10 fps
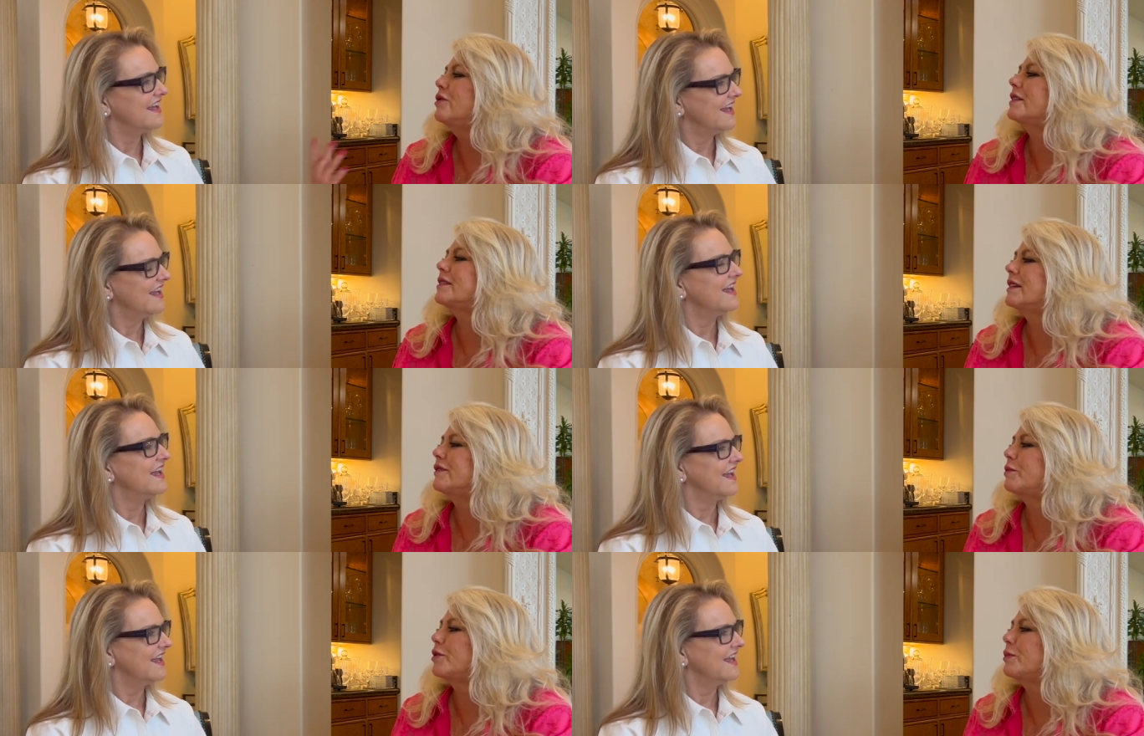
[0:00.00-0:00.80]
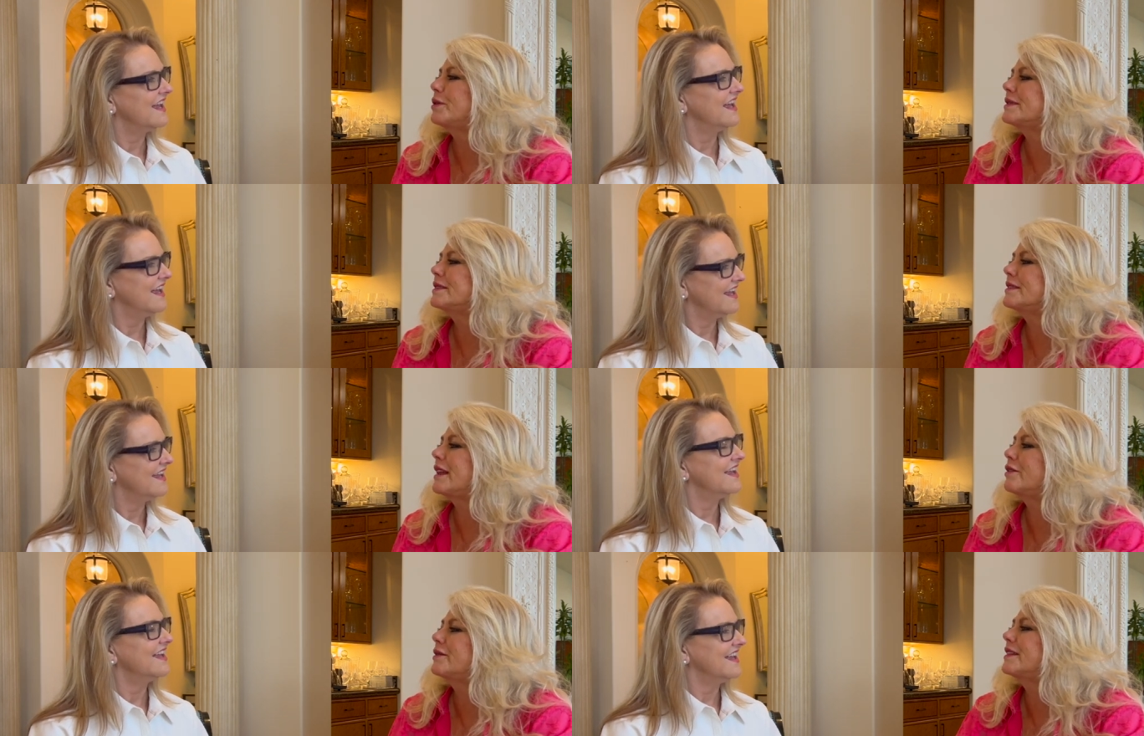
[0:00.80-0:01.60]
Speaker 1: get to live a purpose
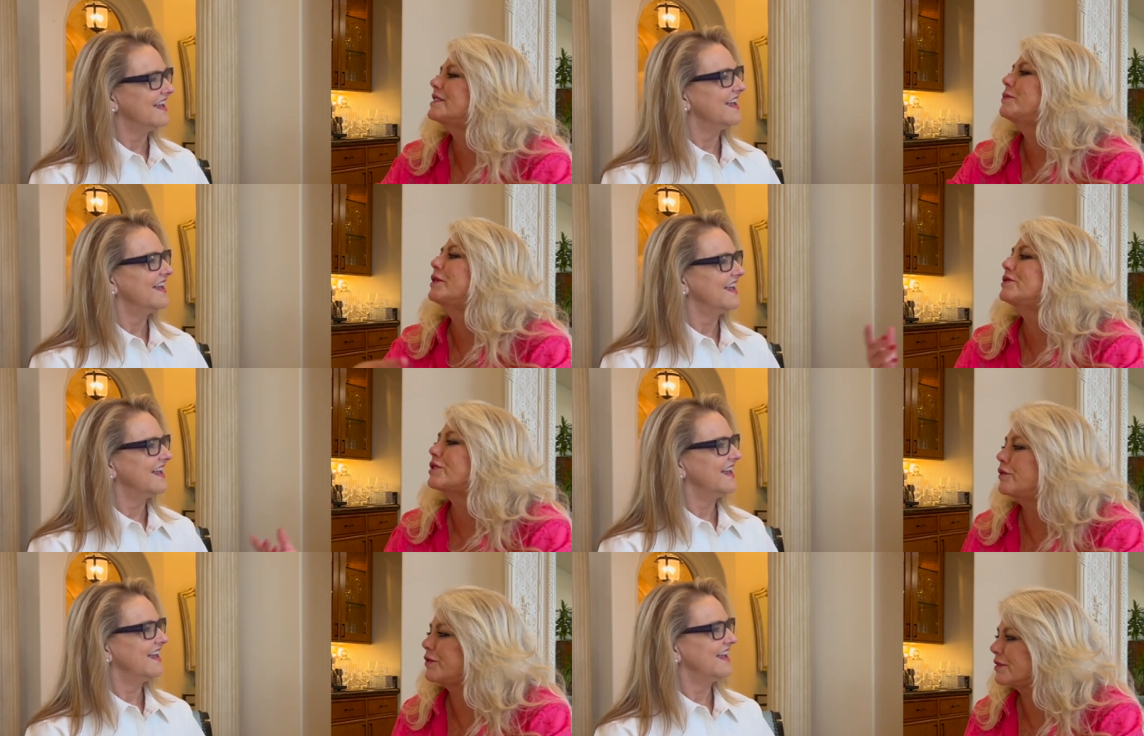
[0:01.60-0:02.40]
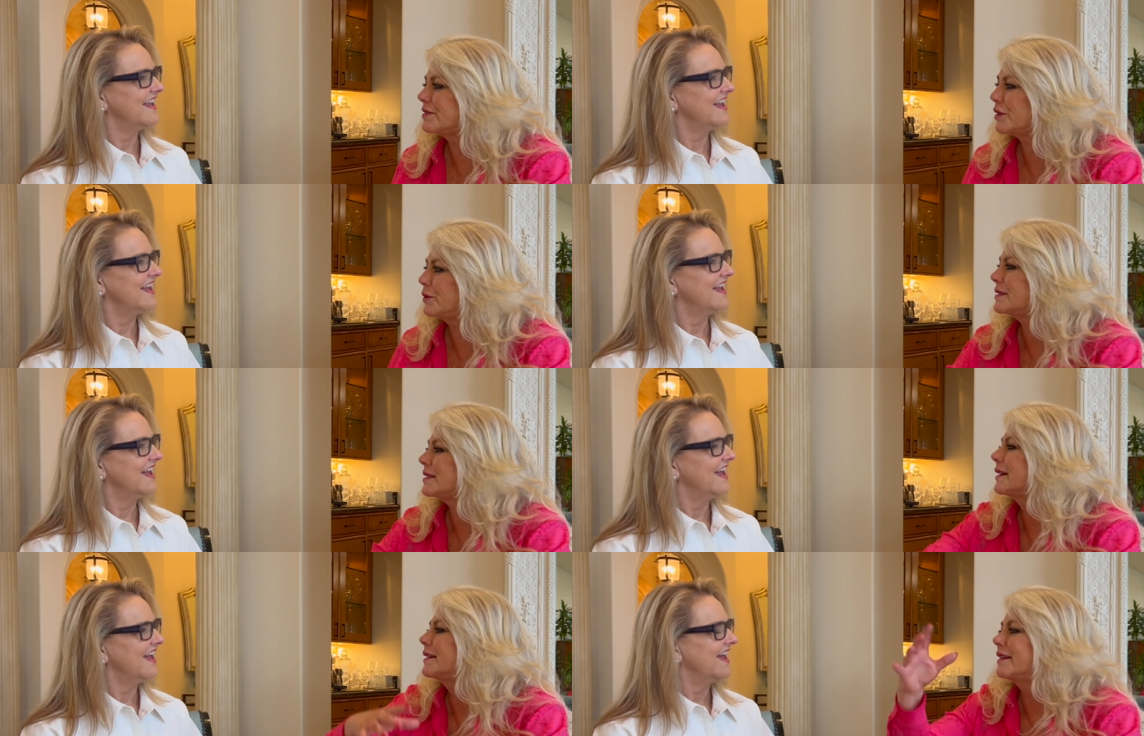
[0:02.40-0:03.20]
that, it, spills over. So it's
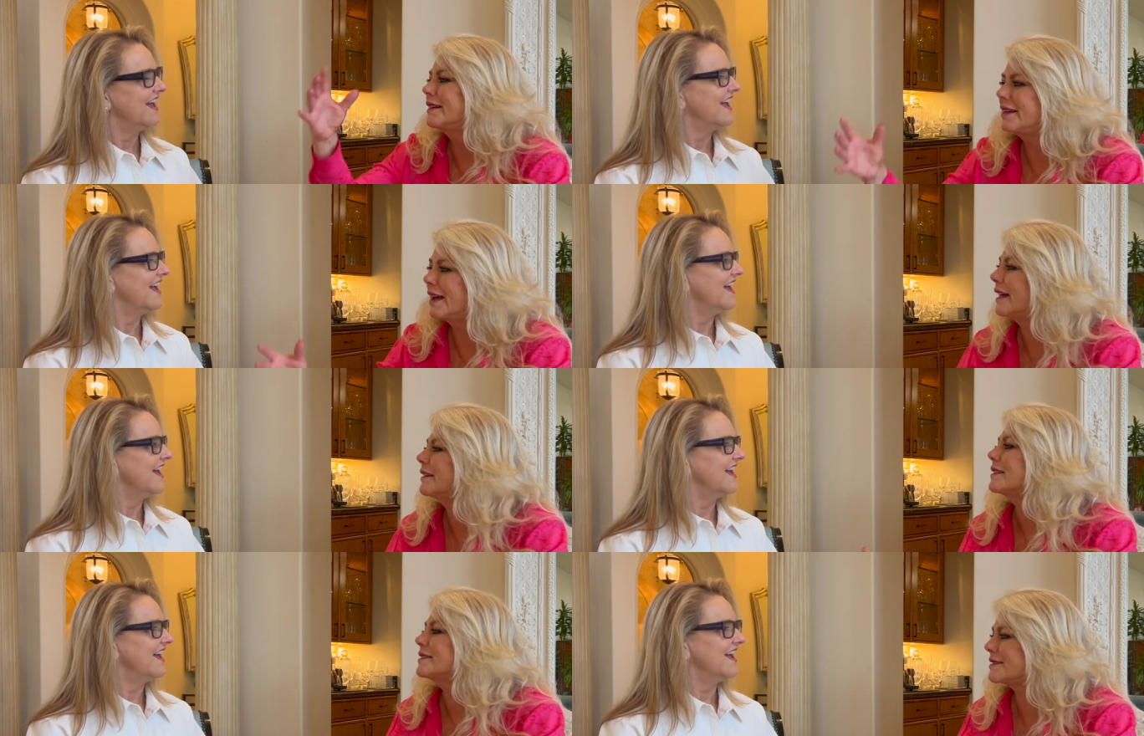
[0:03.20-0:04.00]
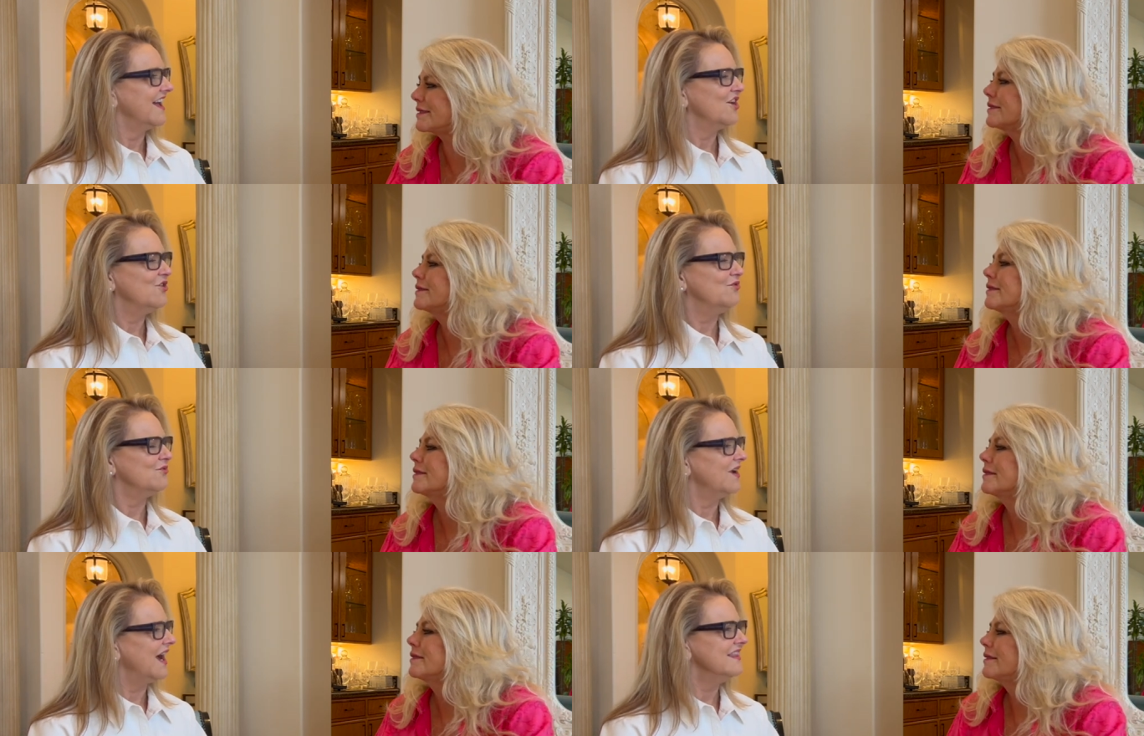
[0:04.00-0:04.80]
like endless.
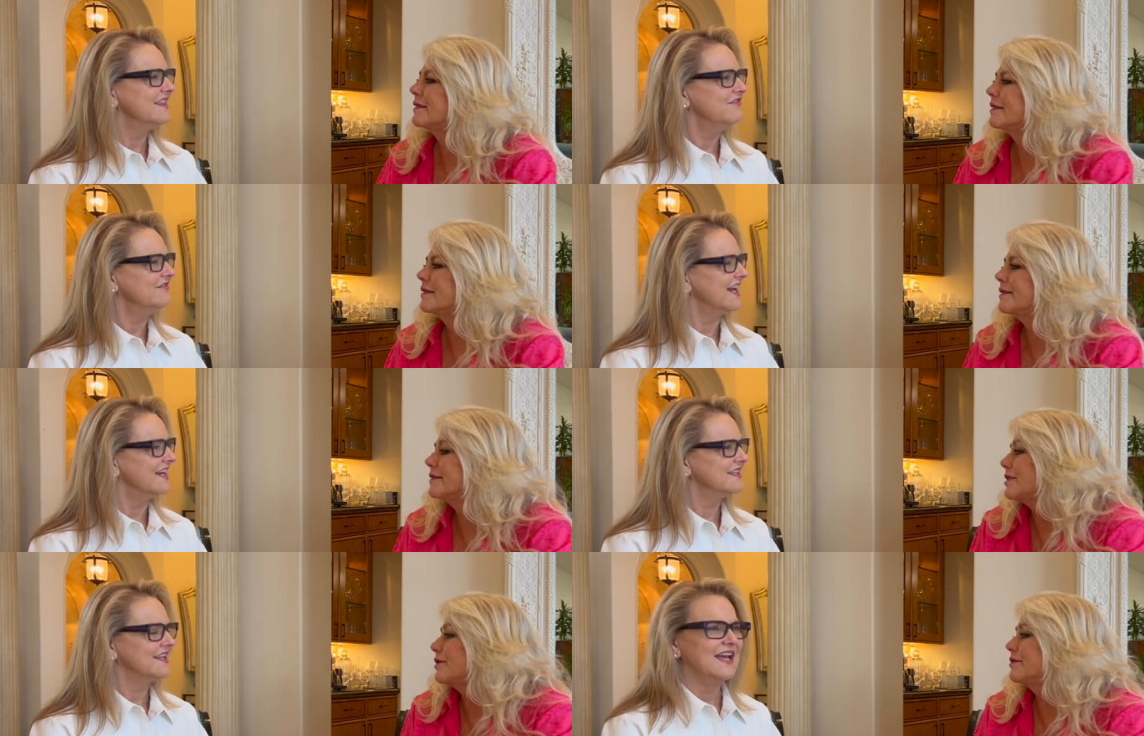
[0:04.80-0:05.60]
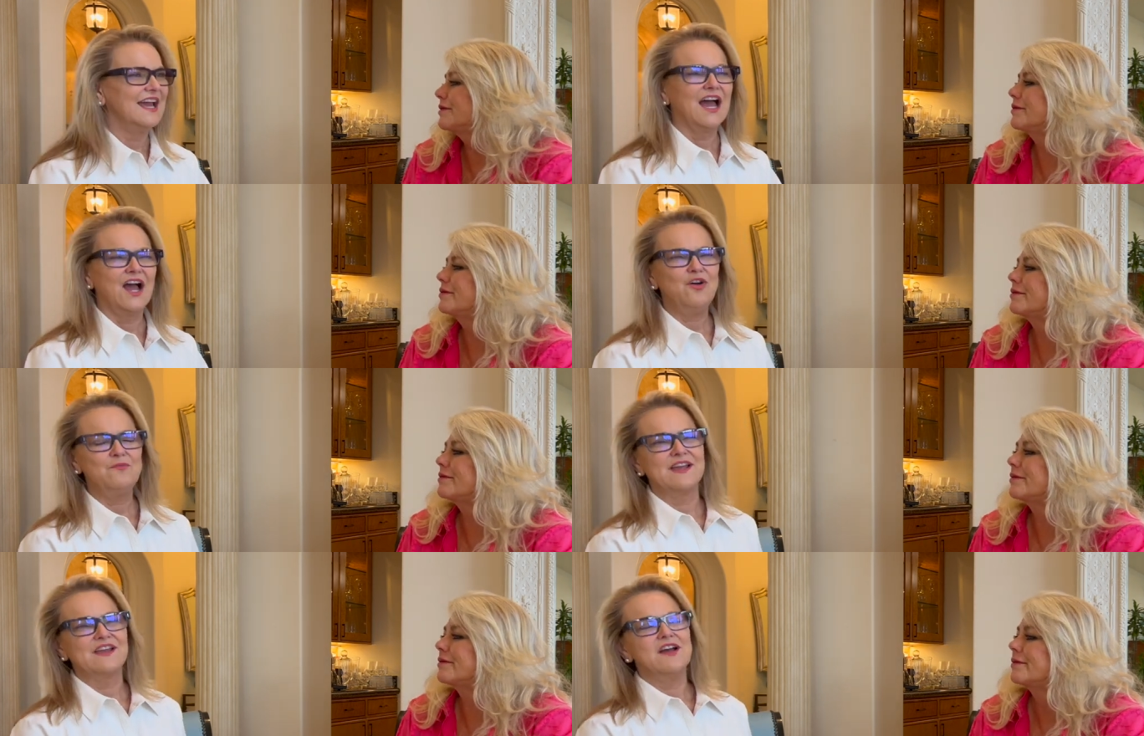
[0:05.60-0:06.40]
Oh, I love that.
Speaker 2: Oh
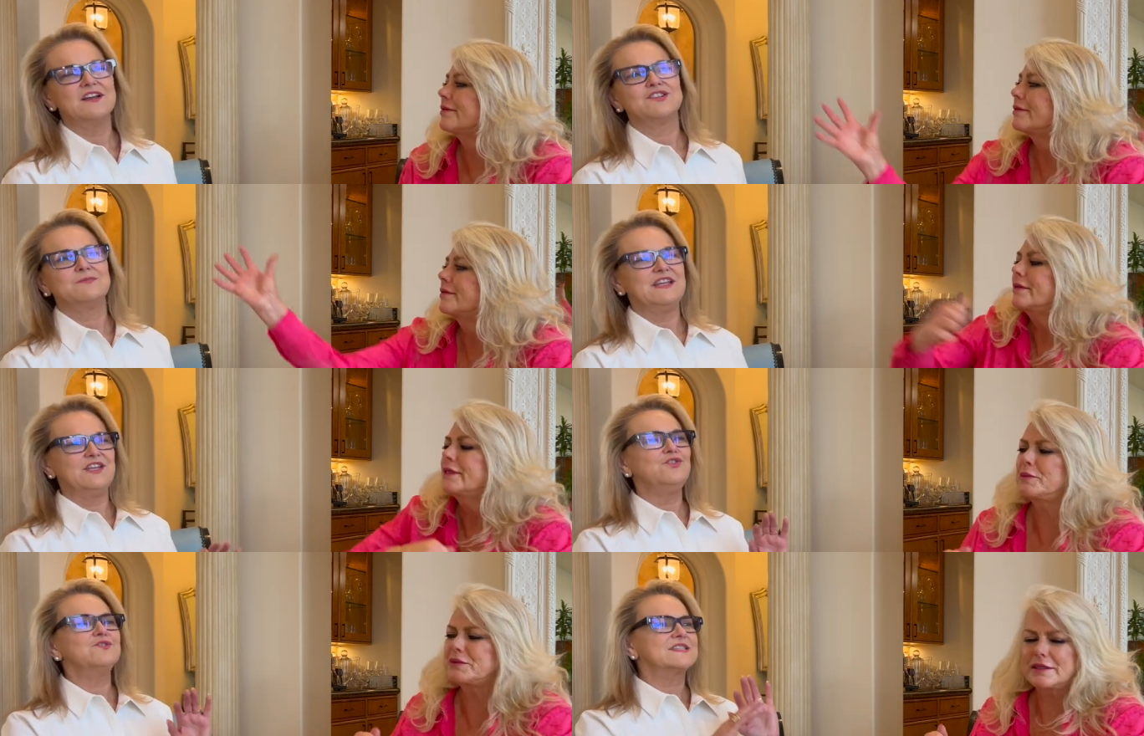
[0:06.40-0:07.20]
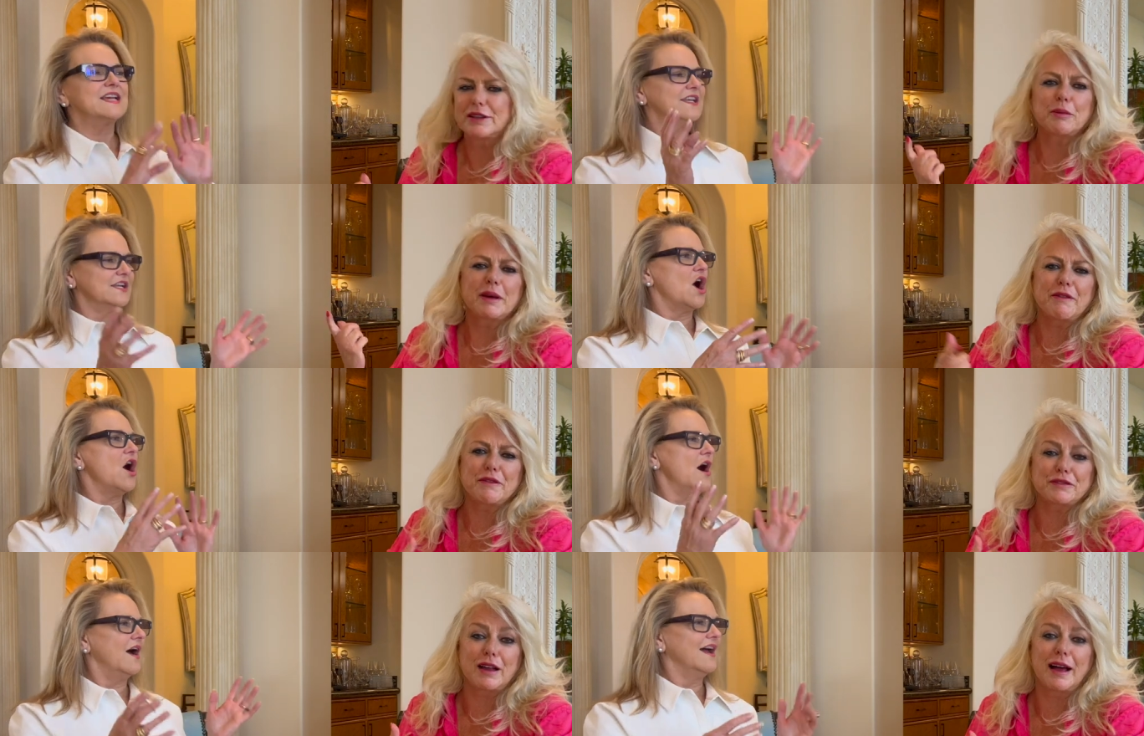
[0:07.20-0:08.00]
my gosh. I mean, you said we have
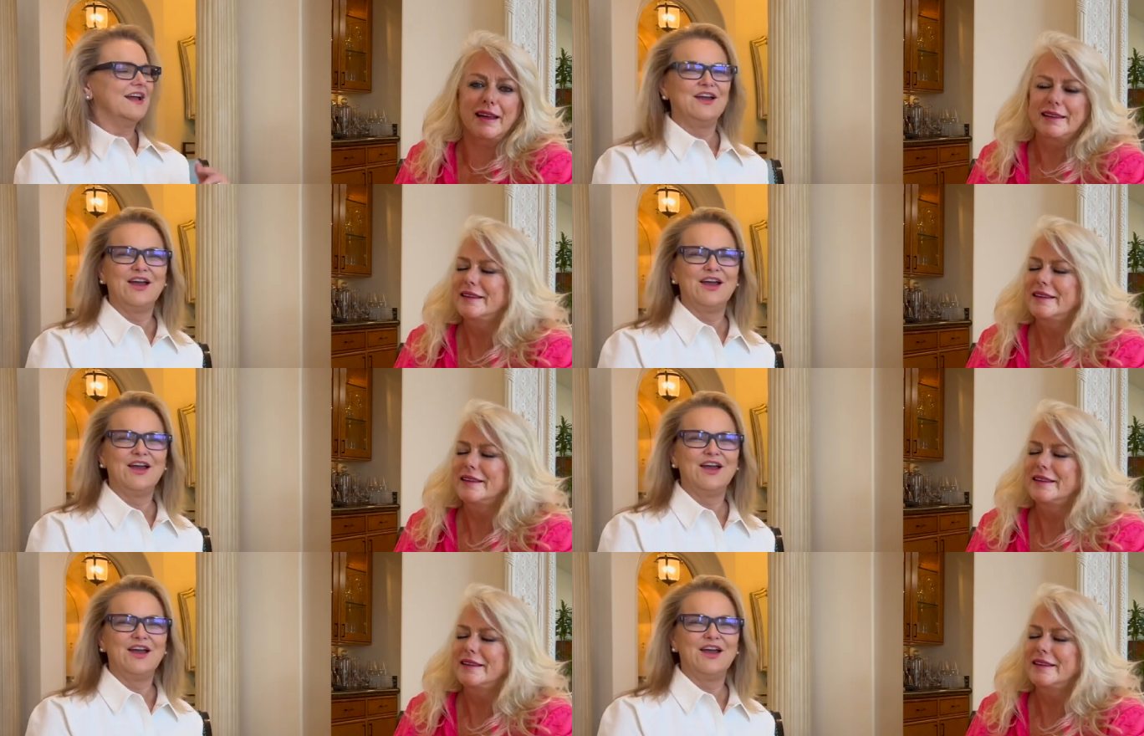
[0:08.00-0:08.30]
a